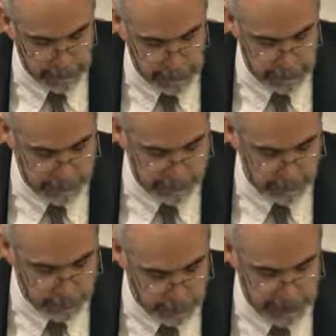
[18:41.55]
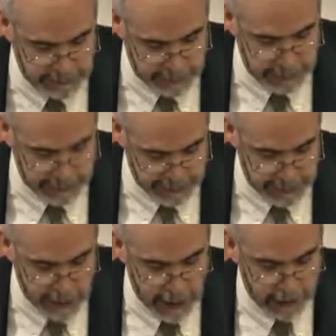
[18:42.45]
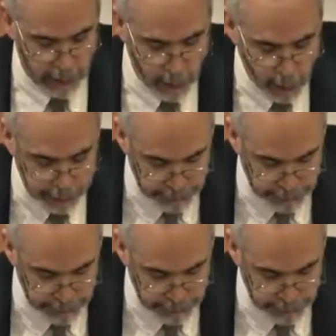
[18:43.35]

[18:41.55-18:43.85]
or is rooted within the whole